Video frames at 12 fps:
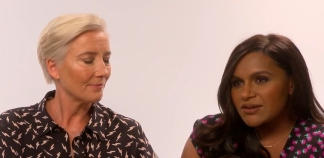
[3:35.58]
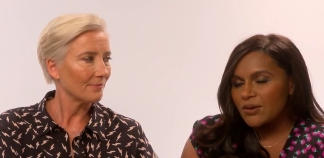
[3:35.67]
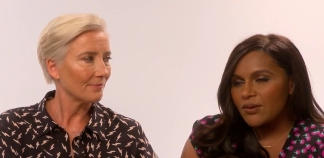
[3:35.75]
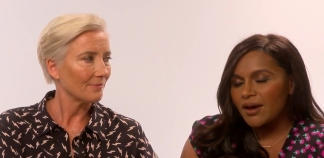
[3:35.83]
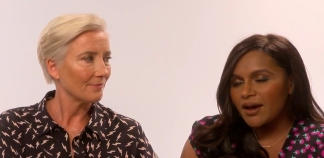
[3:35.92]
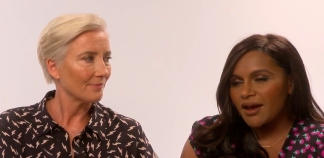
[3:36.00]

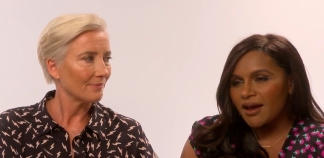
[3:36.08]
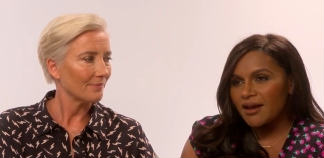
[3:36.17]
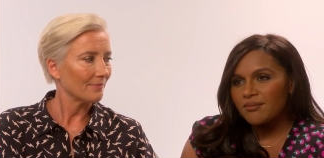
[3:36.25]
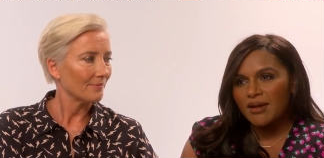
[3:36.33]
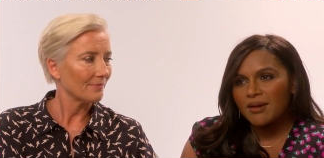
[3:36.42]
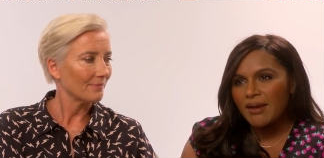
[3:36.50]
Speaker 1: So
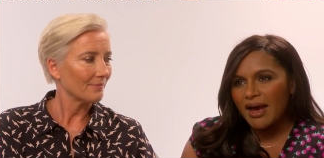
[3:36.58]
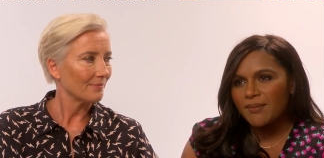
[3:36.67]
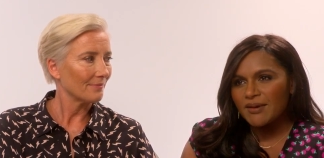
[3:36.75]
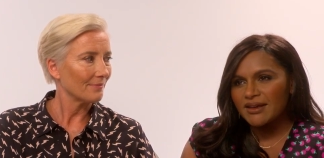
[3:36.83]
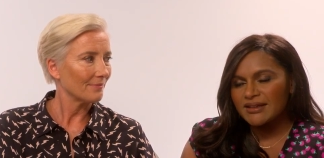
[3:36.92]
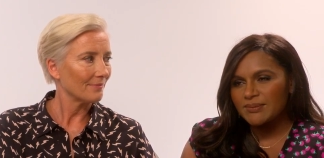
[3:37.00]
I'm I'm
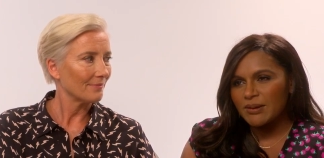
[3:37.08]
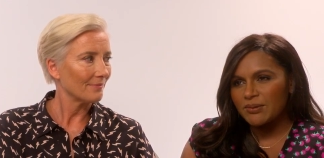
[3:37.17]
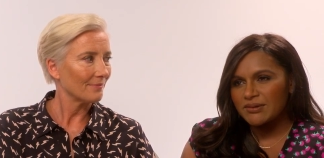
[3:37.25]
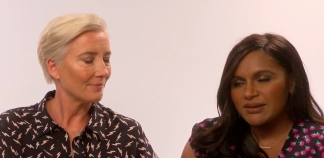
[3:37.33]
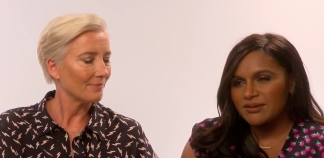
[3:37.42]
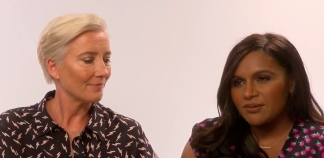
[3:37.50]
happy because
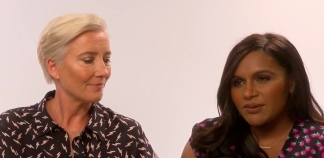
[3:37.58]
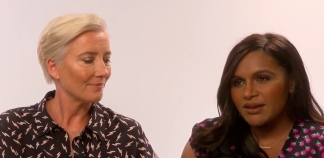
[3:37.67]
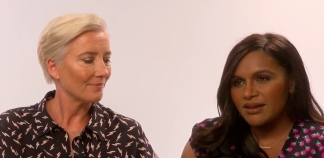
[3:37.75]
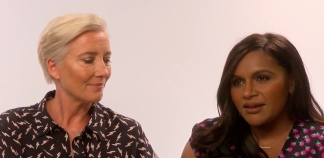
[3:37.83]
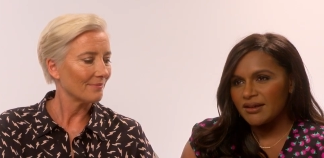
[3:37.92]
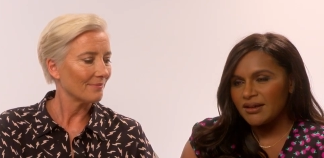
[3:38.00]
people seem to
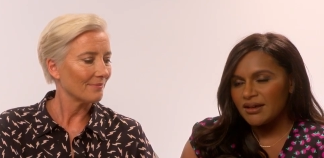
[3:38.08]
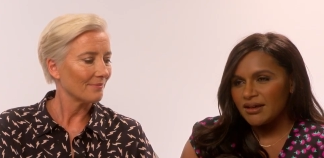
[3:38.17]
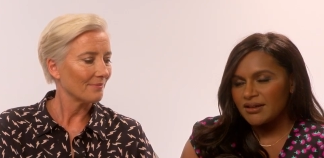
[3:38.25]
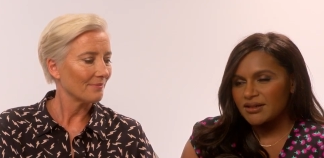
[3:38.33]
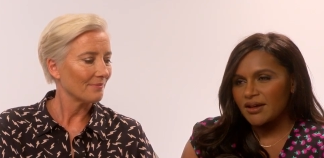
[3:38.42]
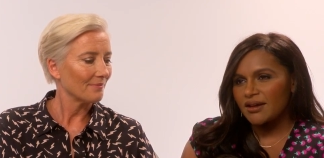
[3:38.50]
be
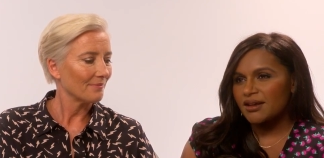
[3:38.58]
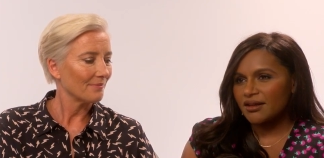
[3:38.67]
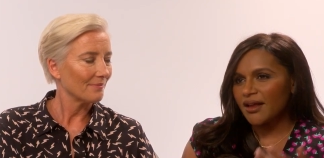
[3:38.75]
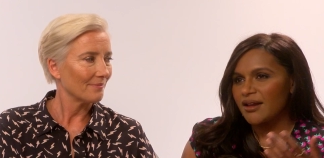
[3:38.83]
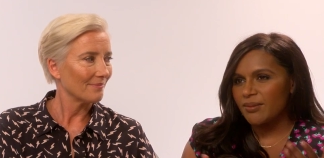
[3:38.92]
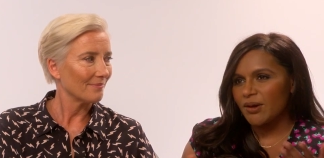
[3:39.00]
talking a
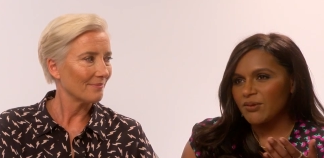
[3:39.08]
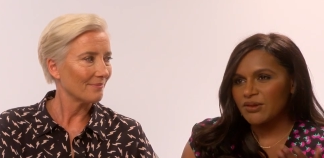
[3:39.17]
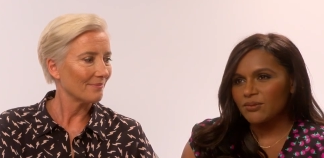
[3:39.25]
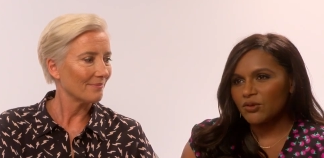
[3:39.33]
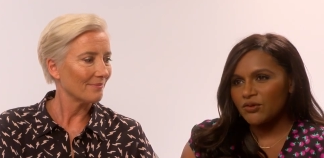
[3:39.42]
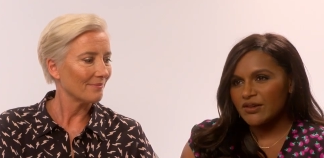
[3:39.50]
lot about what
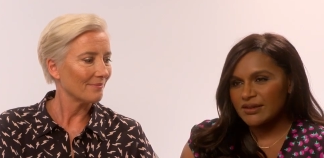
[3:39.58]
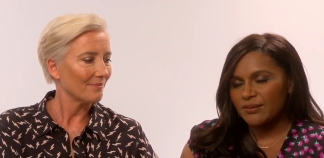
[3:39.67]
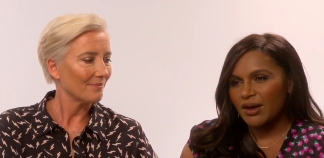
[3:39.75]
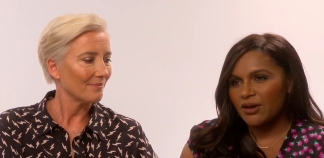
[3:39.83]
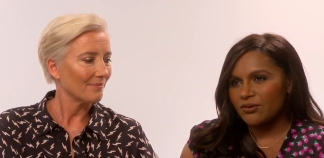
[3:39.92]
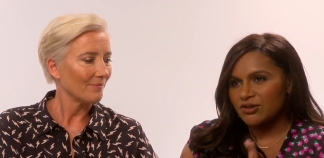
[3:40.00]
the movie's
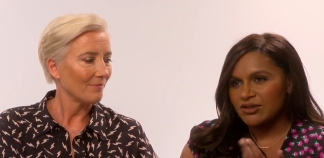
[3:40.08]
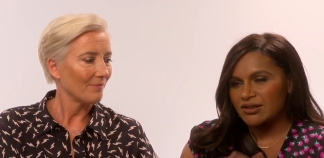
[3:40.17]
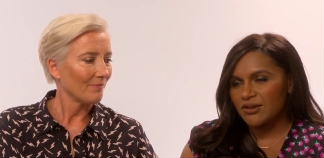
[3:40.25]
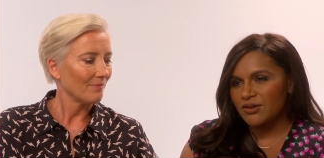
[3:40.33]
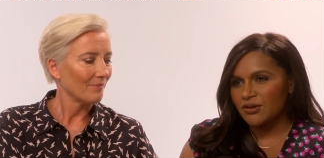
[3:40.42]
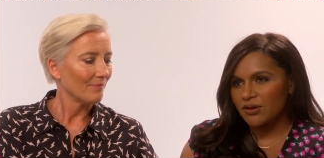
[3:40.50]
about, which is
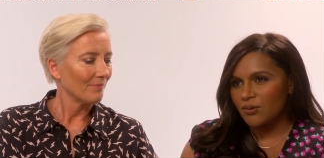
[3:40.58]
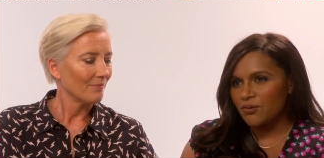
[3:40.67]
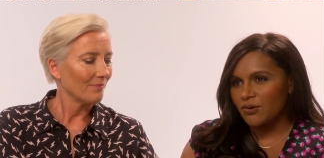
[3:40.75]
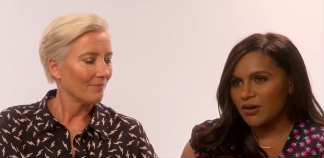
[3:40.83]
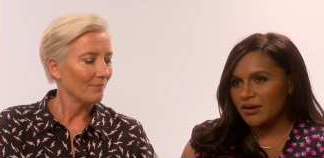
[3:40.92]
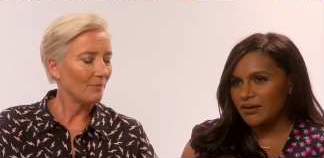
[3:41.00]
all you can hope
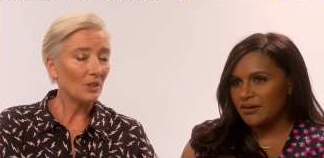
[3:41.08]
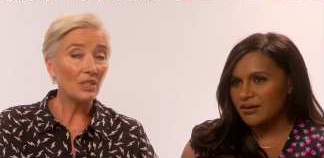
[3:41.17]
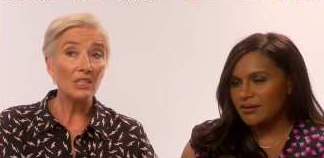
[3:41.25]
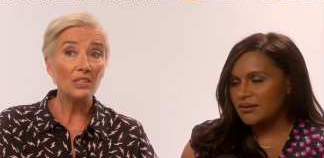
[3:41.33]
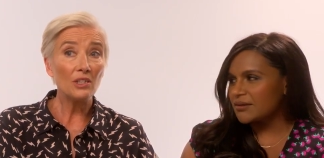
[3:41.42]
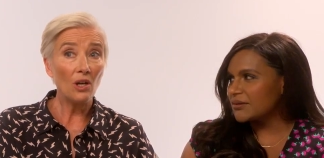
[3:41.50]
for.
Speaker 2: But
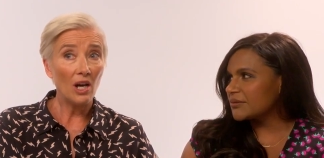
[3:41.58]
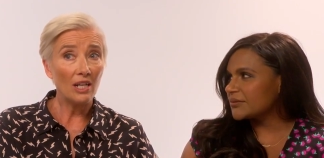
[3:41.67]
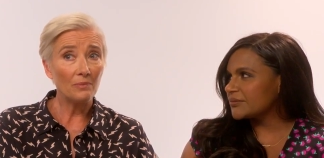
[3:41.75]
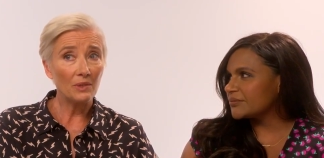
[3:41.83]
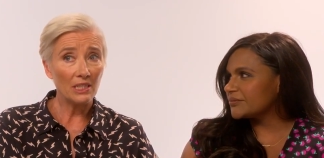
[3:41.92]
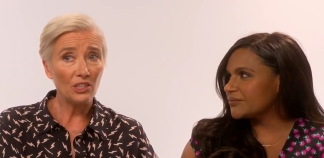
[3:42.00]
at the
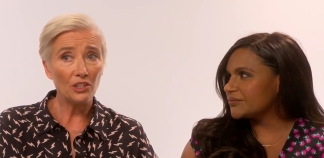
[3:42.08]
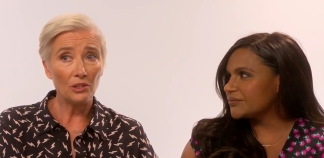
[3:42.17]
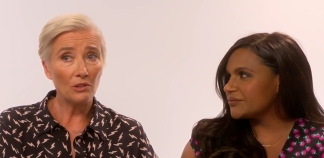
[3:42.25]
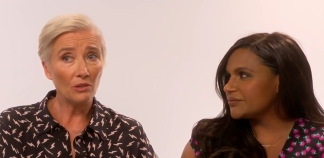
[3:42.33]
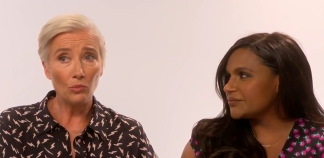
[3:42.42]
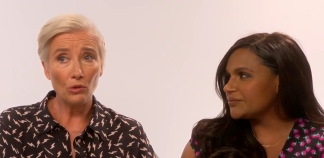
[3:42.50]
time, they
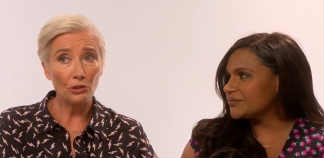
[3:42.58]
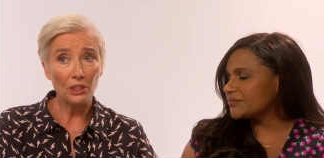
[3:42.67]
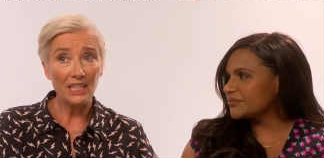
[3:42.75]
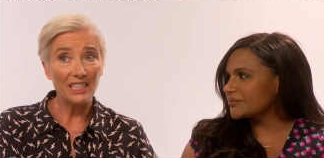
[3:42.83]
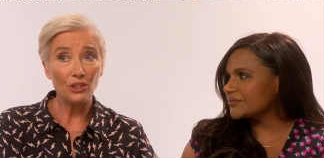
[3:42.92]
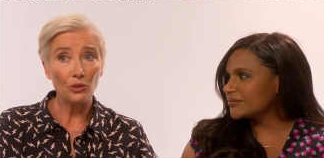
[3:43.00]
just are
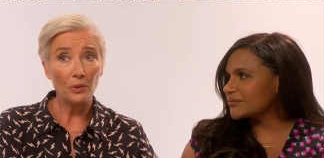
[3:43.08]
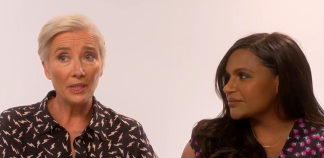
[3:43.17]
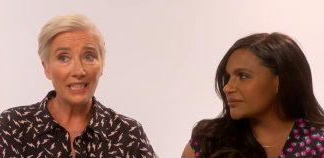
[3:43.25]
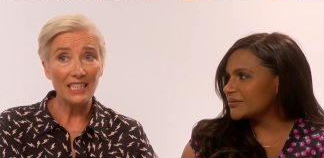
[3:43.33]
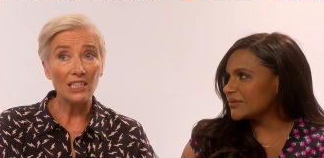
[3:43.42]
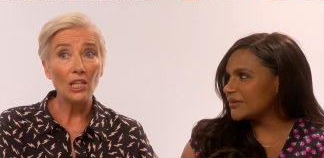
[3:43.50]
watching it,
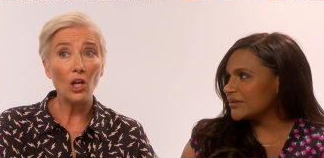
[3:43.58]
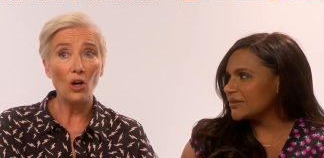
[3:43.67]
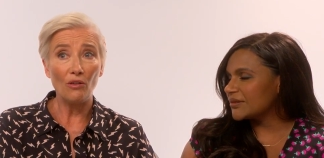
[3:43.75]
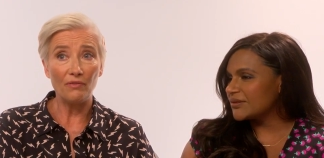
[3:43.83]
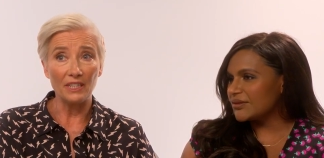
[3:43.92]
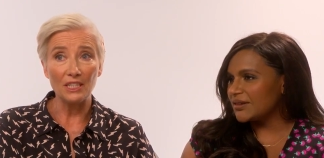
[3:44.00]
enjoying it, and
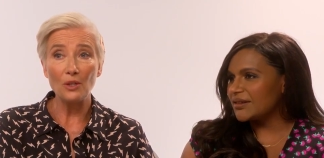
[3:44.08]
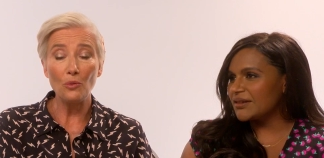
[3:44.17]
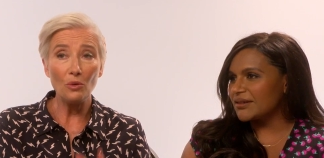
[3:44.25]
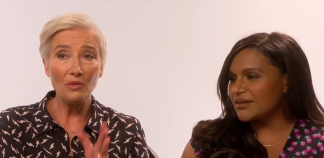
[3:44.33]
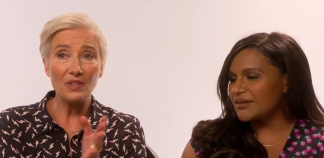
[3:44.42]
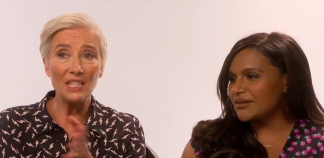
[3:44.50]
laughing. So
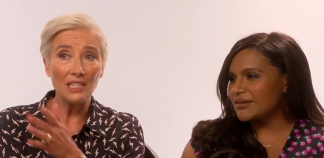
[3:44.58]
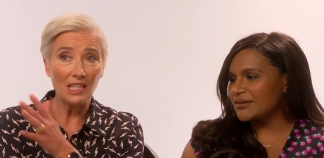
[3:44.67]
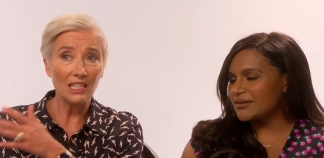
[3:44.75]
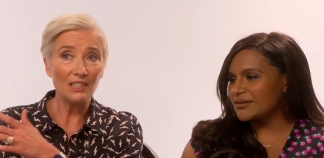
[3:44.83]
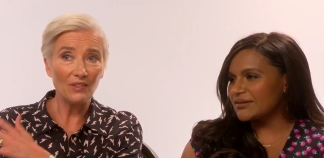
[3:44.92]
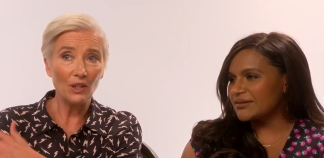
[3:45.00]
all of these are
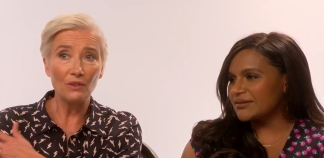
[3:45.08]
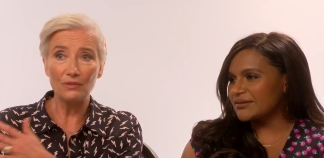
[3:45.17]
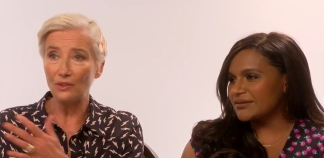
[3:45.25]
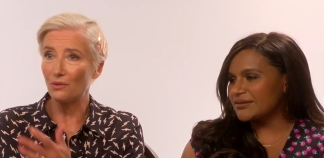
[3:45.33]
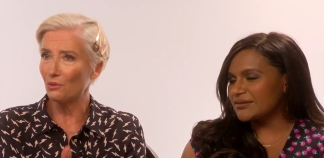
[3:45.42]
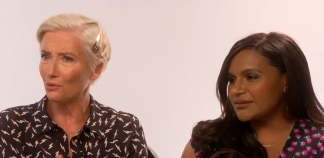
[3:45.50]
kind of
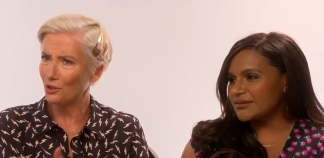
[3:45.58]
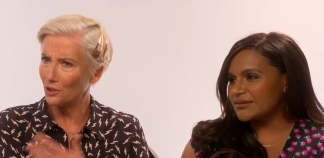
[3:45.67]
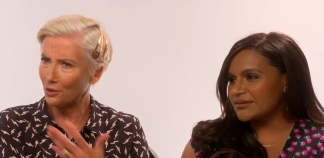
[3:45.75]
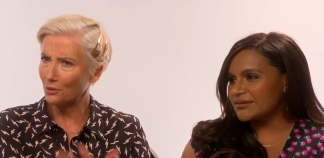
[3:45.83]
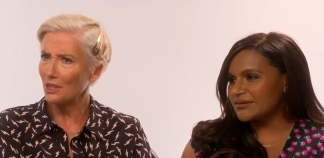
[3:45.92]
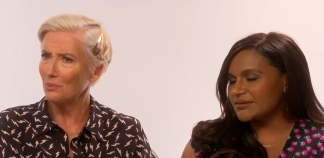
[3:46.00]
afterthoughts. Do
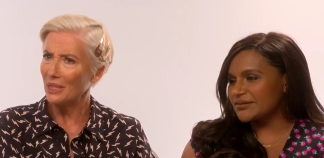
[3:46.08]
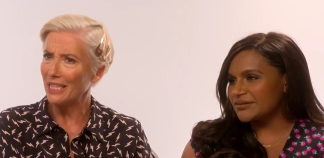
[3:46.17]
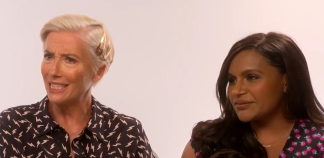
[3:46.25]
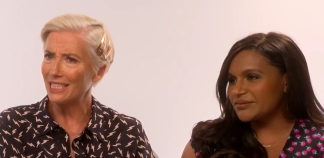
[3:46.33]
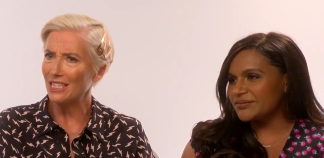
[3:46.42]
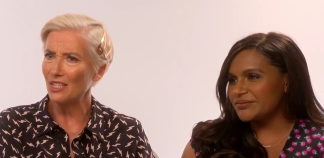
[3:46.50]
you know what I
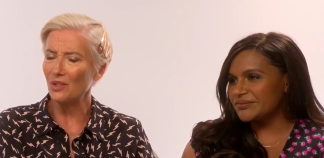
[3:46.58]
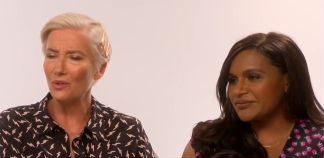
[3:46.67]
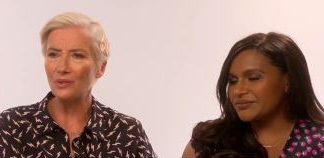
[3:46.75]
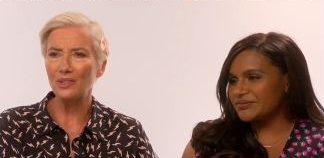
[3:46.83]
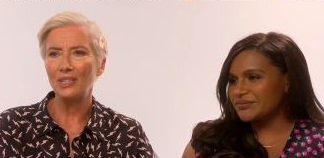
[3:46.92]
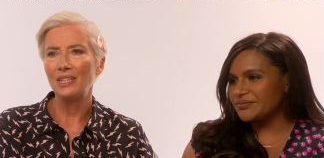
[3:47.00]
mean? It's mm-hmm. not